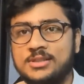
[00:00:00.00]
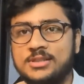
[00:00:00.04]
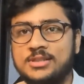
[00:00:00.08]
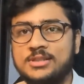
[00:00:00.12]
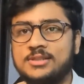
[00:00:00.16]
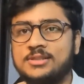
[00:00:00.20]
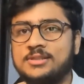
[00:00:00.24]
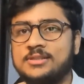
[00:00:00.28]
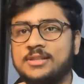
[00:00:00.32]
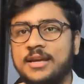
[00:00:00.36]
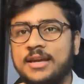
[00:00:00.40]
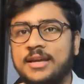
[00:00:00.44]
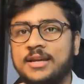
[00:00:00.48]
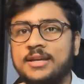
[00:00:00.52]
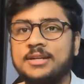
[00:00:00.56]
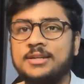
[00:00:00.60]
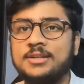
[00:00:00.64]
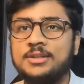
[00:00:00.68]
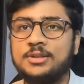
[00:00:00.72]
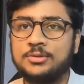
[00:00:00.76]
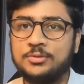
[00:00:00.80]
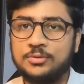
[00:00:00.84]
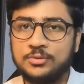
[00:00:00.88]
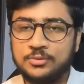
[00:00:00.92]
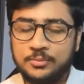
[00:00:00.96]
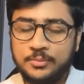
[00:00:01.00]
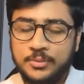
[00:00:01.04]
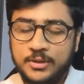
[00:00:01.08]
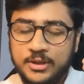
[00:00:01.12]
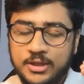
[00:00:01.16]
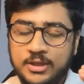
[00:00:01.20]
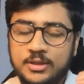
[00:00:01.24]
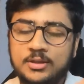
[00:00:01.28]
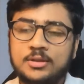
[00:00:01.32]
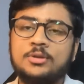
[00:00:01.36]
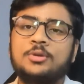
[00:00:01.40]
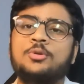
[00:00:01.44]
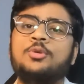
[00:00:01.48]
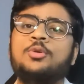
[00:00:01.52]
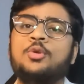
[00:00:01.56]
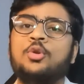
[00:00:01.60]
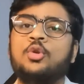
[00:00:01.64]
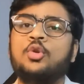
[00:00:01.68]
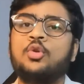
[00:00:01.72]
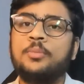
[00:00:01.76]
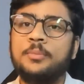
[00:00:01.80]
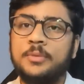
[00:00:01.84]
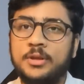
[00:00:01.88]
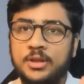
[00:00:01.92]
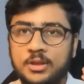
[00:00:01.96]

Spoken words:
they just like it to be in the courtroom,